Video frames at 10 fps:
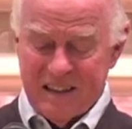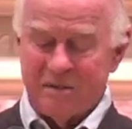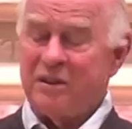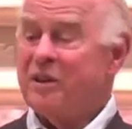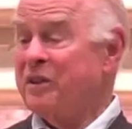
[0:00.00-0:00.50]

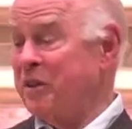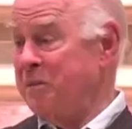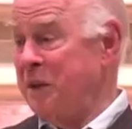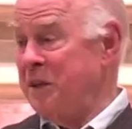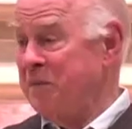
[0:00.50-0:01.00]
still just
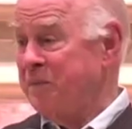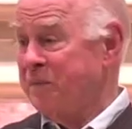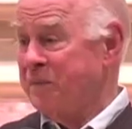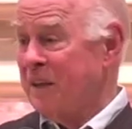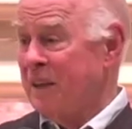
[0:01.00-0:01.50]
me.
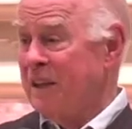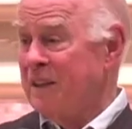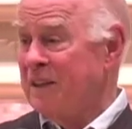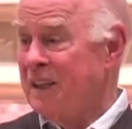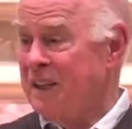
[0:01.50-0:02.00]

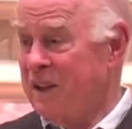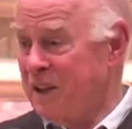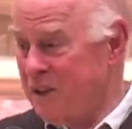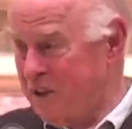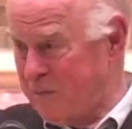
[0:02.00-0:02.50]
I need a
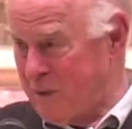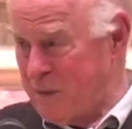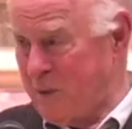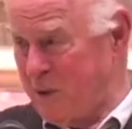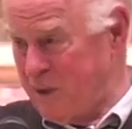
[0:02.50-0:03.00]
little
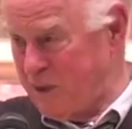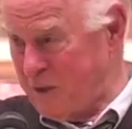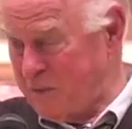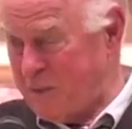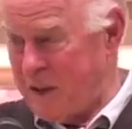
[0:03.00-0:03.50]
bubble, a little
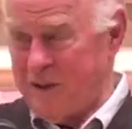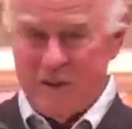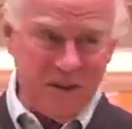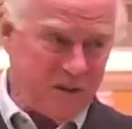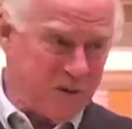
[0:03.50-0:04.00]

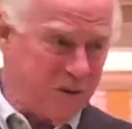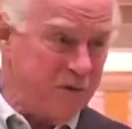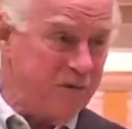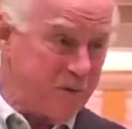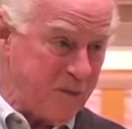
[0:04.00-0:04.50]
space, a little
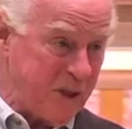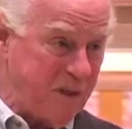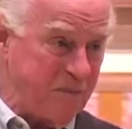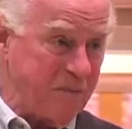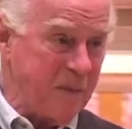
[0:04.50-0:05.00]
room for me.
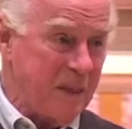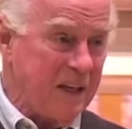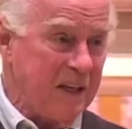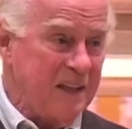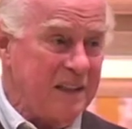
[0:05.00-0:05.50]

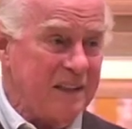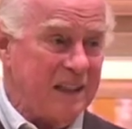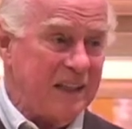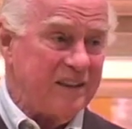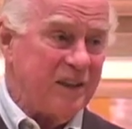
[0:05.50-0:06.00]
And
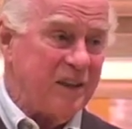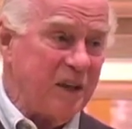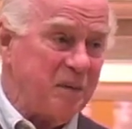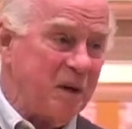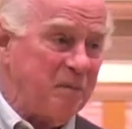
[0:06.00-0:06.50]
that's the
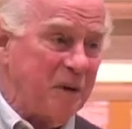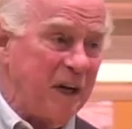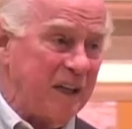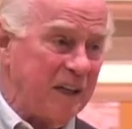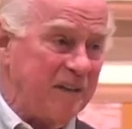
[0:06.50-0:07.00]
thing about
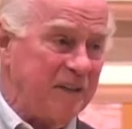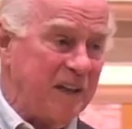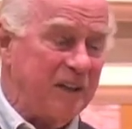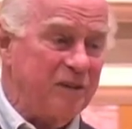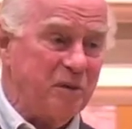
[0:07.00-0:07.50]
my life. I
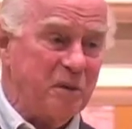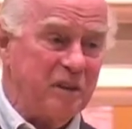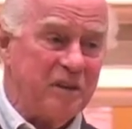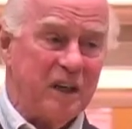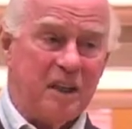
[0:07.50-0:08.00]
have so
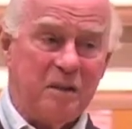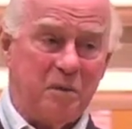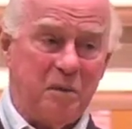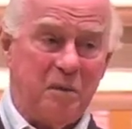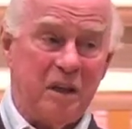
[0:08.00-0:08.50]
much time to
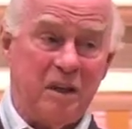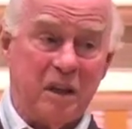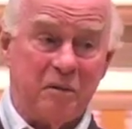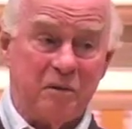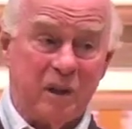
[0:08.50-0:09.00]
be me that
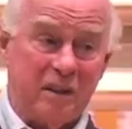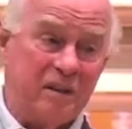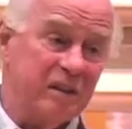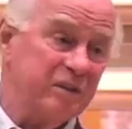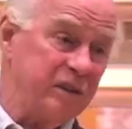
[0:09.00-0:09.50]
I'm quite
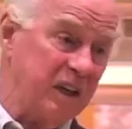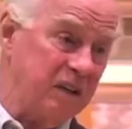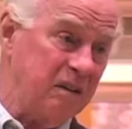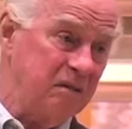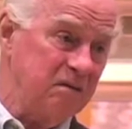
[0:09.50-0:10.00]
self-centered.